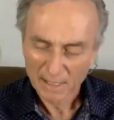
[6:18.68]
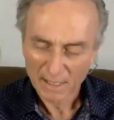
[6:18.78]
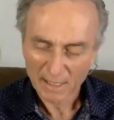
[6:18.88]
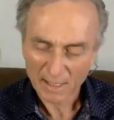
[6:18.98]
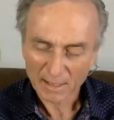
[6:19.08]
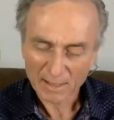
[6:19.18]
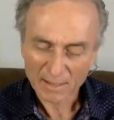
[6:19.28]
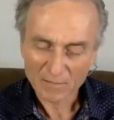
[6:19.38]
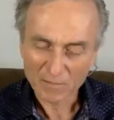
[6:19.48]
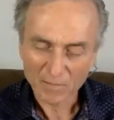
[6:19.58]
Uh,
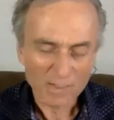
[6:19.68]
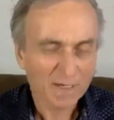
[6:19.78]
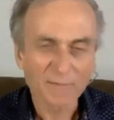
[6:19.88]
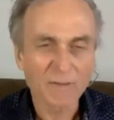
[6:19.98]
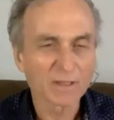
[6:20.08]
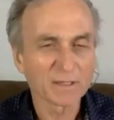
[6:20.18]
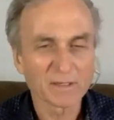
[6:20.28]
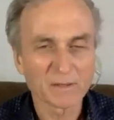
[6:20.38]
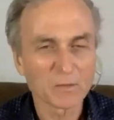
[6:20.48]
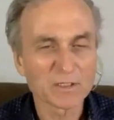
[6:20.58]
he, we did everything
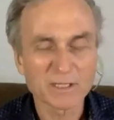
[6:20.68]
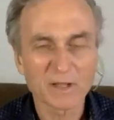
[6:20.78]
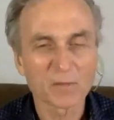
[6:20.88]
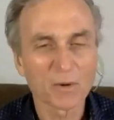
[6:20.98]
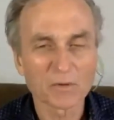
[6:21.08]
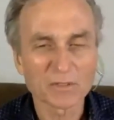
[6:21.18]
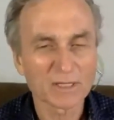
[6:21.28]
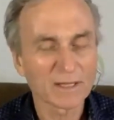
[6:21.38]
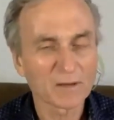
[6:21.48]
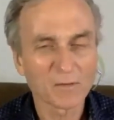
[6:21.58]
together. We sailed boats
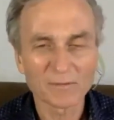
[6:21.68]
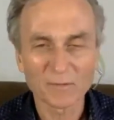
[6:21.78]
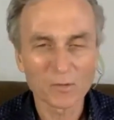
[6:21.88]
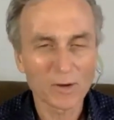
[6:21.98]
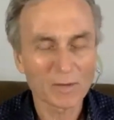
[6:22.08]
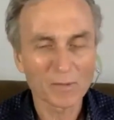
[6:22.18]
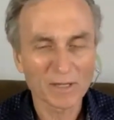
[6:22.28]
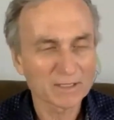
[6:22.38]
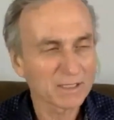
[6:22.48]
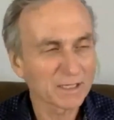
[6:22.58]
together. We flew
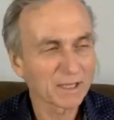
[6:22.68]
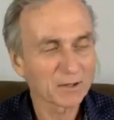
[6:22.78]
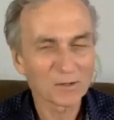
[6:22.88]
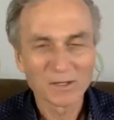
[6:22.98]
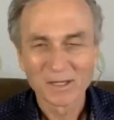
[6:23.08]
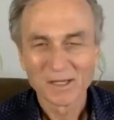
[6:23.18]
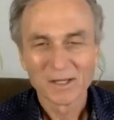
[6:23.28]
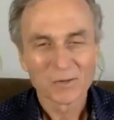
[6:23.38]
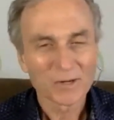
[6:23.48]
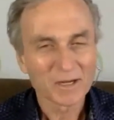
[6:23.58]
airplanes together.
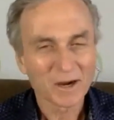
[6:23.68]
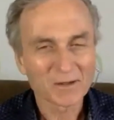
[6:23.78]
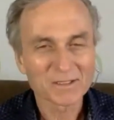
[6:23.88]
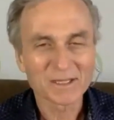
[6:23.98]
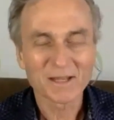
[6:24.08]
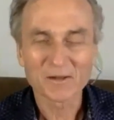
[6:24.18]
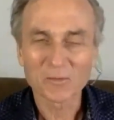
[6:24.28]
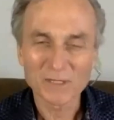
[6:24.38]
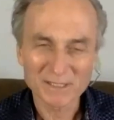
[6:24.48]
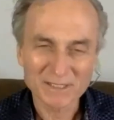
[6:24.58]
We gardened together,
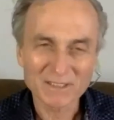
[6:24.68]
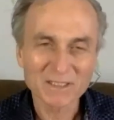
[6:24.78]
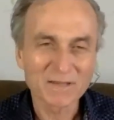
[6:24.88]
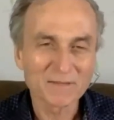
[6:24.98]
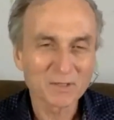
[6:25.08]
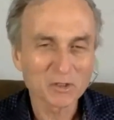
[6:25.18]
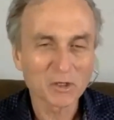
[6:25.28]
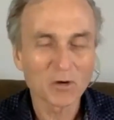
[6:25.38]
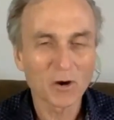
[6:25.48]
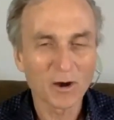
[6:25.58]
and we did this TV
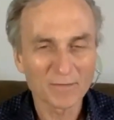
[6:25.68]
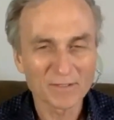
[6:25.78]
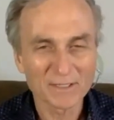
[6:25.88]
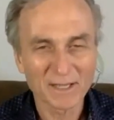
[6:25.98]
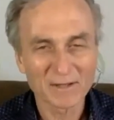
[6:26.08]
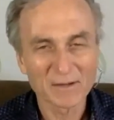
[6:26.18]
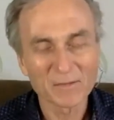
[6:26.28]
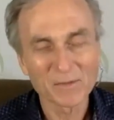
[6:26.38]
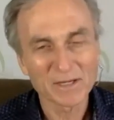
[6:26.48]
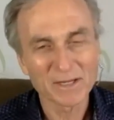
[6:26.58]
show often together.
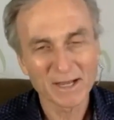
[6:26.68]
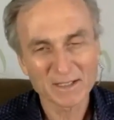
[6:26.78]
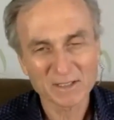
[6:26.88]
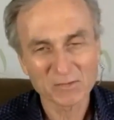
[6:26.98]
He'd be a guest.